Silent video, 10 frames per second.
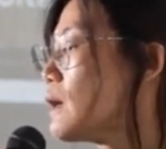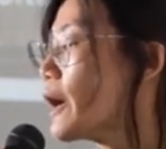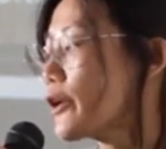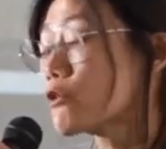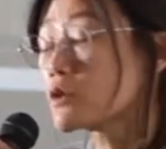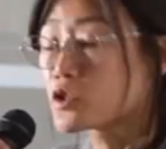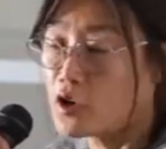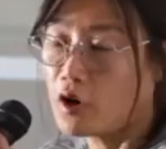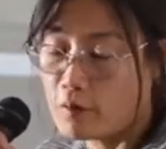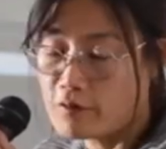I know it's
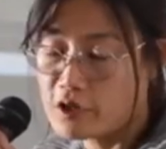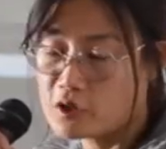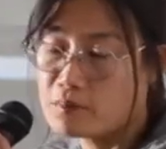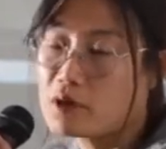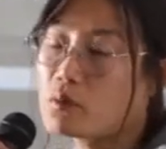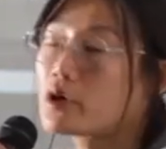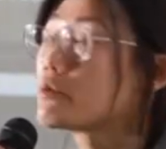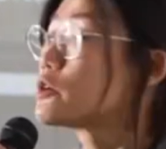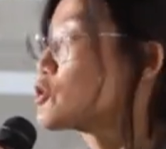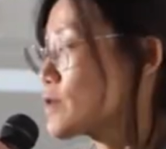not obvious, but we
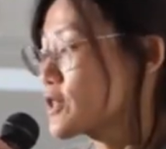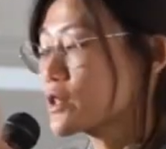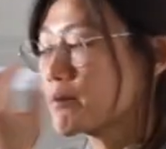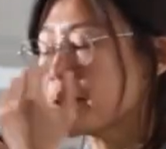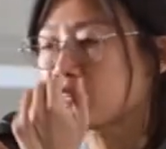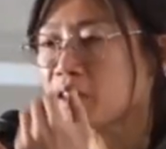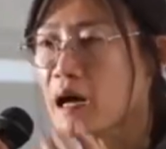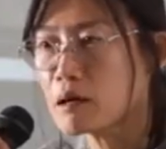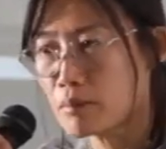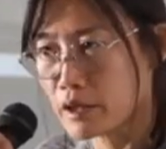were dressed up as
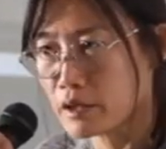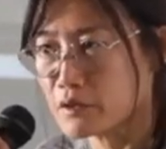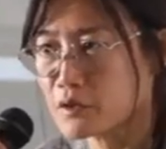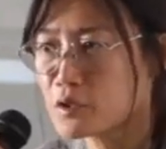alpacas,